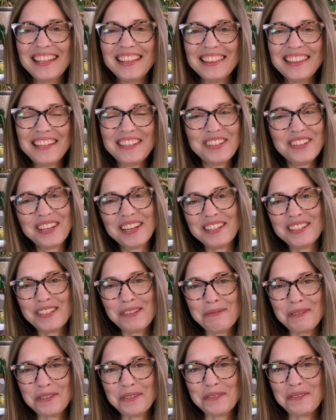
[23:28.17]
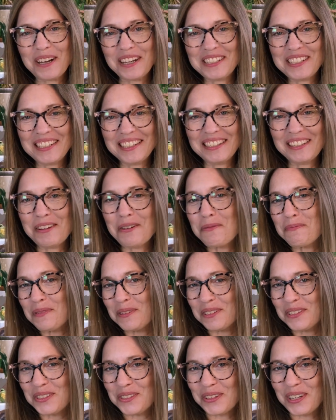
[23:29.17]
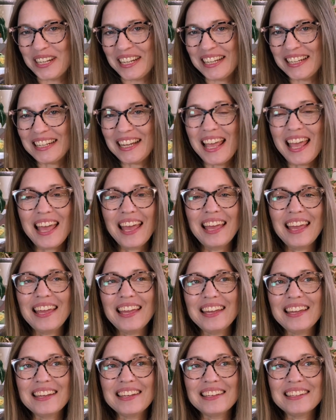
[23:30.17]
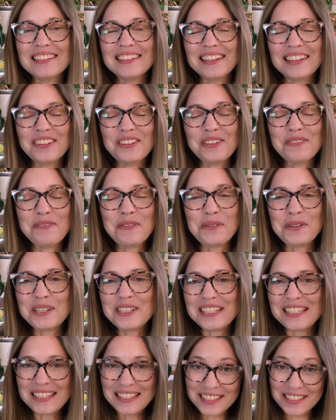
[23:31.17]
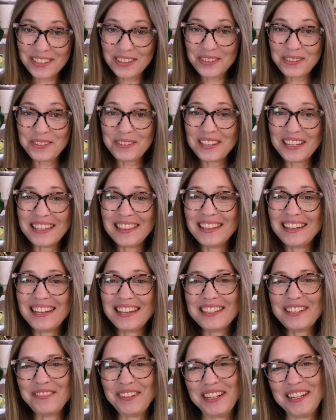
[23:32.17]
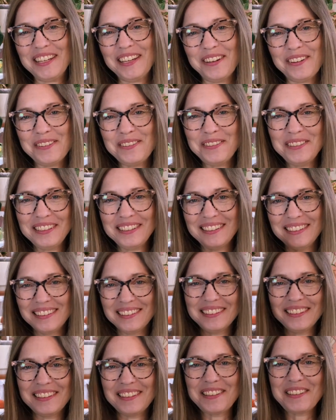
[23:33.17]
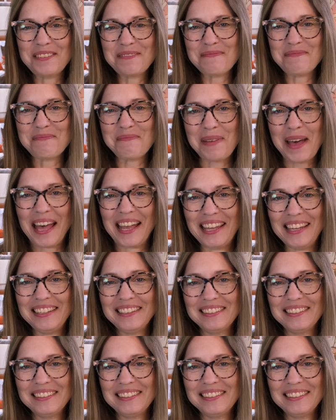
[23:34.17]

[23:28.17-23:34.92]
Thanks you guys so much for watching. I hope you enjoyed it. And I look forward to seeing you in the next video. Bye.